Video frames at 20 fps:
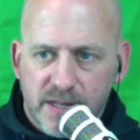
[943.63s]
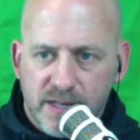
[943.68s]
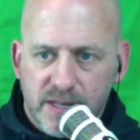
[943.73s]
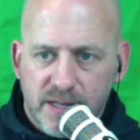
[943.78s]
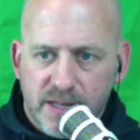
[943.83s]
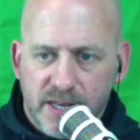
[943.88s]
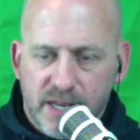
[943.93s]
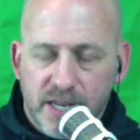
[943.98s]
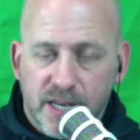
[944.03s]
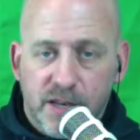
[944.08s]

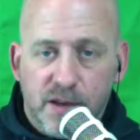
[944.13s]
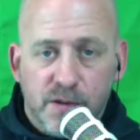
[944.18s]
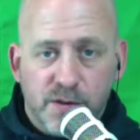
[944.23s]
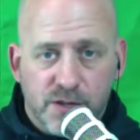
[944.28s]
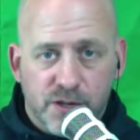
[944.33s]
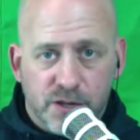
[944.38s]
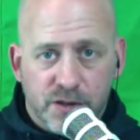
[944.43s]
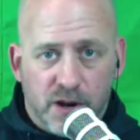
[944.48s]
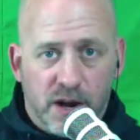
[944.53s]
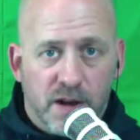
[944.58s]
he goes
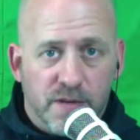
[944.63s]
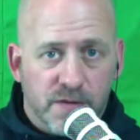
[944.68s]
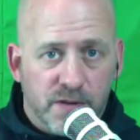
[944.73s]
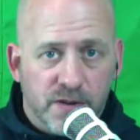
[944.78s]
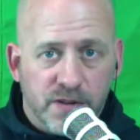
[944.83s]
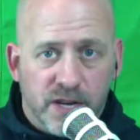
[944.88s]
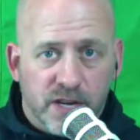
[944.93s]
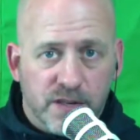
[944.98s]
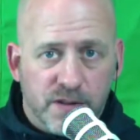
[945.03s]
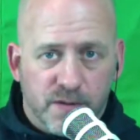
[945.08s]
to try out for
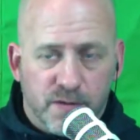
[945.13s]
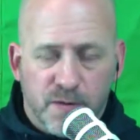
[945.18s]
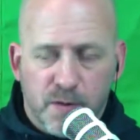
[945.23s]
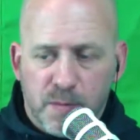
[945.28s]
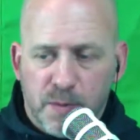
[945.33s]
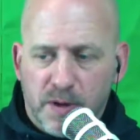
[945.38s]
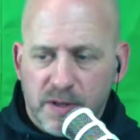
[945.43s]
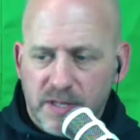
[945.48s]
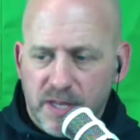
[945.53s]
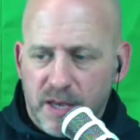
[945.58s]
his high school
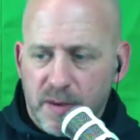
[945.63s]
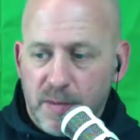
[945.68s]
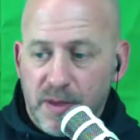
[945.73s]
football team,